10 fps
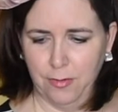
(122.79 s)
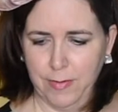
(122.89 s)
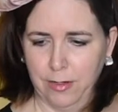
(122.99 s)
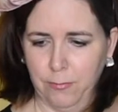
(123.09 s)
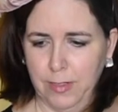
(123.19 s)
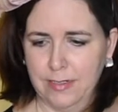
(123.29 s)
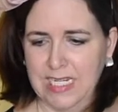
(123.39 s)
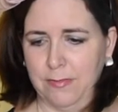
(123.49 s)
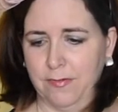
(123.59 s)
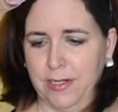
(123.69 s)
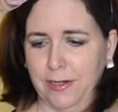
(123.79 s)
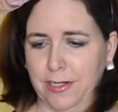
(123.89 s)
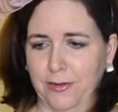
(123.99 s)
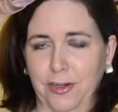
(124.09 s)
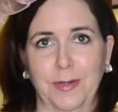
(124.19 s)
matter what time of year
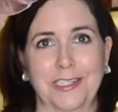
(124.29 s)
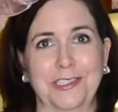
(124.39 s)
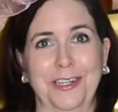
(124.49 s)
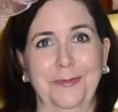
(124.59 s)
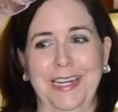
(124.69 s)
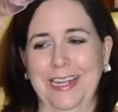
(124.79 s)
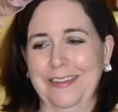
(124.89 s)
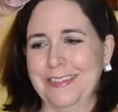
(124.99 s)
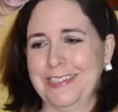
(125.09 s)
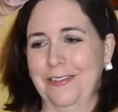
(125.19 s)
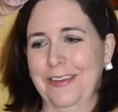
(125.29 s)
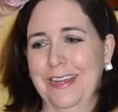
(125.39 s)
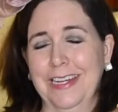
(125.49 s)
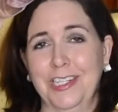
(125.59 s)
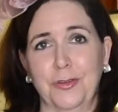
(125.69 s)
your derby is going to be held. So
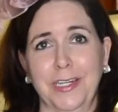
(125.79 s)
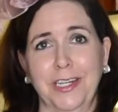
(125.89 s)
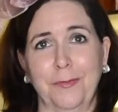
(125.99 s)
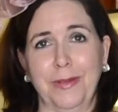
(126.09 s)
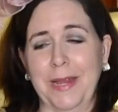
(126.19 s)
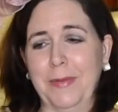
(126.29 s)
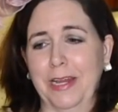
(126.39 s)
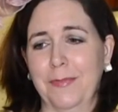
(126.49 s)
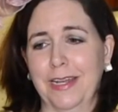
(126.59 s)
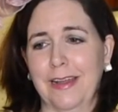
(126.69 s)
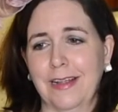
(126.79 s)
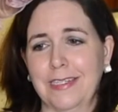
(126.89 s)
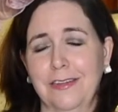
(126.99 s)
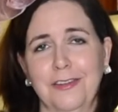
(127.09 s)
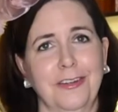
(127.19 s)
enjoy your blackberry mint
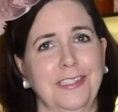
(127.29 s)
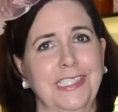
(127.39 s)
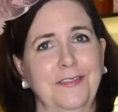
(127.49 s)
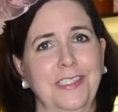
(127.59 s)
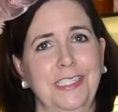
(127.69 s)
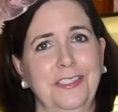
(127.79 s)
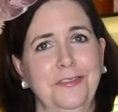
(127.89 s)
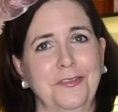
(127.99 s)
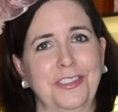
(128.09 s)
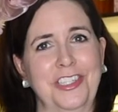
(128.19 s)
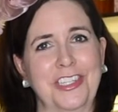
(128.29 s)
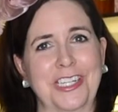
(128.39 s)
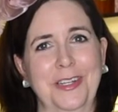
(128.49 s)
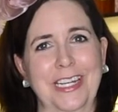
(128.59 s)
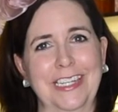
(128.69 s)
cocktail courtesy of C2 Strategic
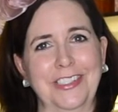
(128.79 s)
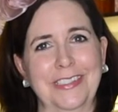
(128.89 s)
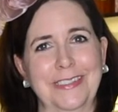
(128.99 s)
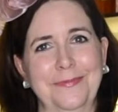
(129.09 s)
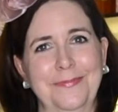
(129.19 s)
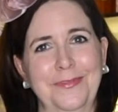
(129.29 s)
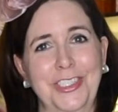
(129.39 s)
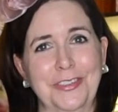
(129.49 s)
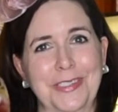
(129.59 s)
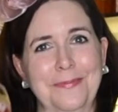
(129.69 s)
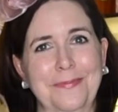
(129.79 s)
Communications. Cheers.